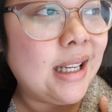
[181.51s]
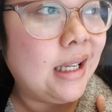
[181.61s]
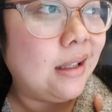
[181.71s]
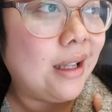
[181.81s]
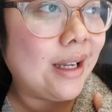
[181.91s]

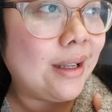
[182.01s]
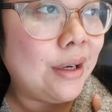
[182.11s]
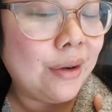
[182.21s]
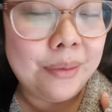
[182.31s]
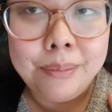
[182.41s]
eat
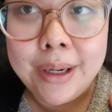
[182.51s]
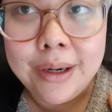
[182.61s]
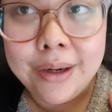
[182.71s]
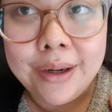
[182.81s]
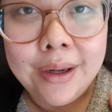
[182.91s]

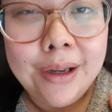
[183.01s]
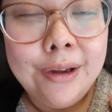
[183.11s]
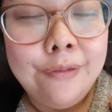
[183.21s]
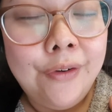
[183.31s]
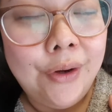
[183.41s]
better
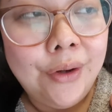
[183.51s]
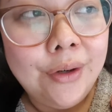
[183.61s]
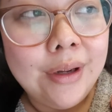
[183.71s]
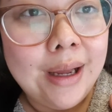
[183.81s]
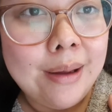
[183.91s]
food.